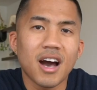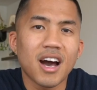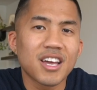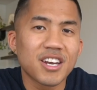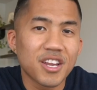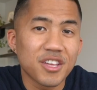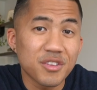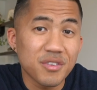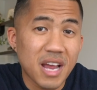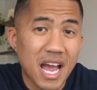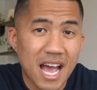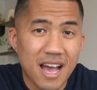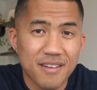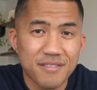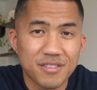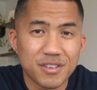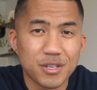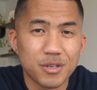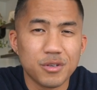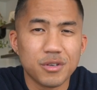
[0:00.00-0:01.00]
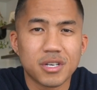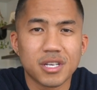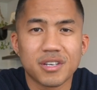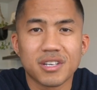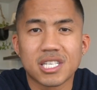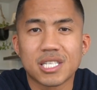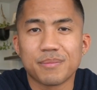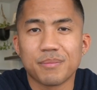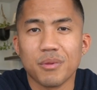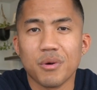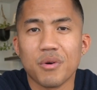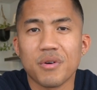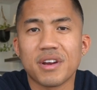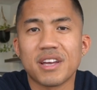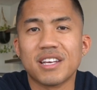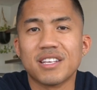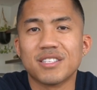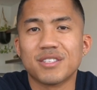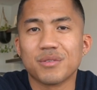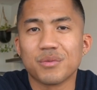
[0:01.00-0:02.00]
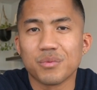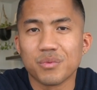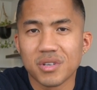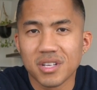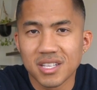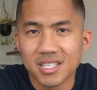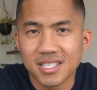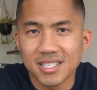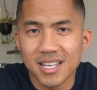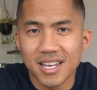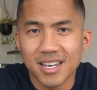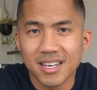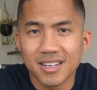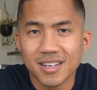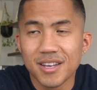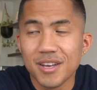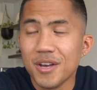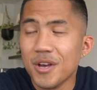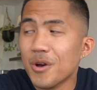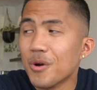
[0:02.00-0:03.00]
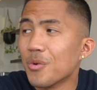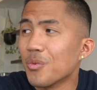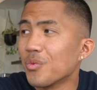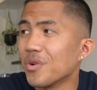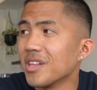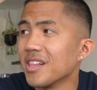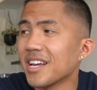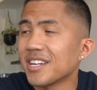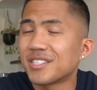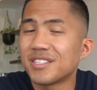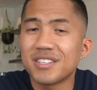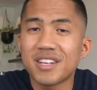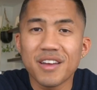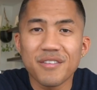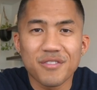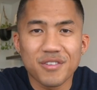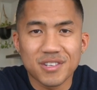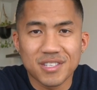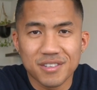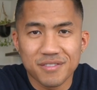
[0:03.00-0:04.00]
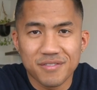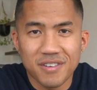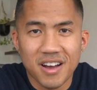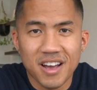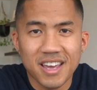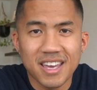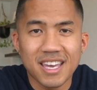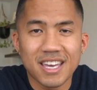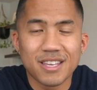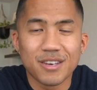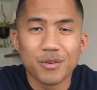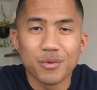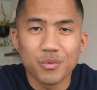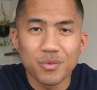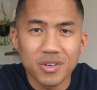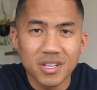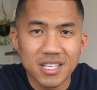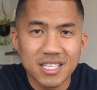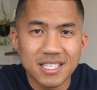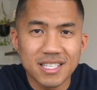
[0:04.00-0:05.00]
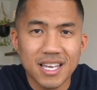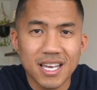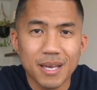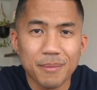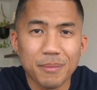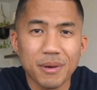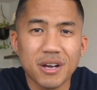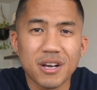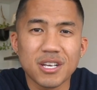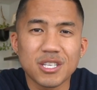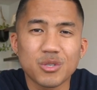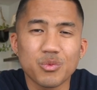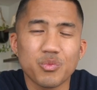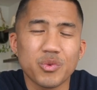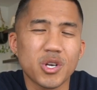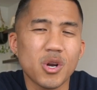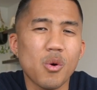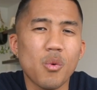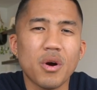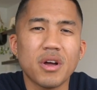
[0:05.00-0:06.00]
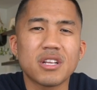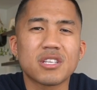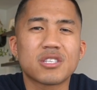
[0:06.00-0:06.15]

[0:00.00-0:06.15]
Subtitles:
Another avenue you could explore is real estate. We like to diversify in real estate because we don't want to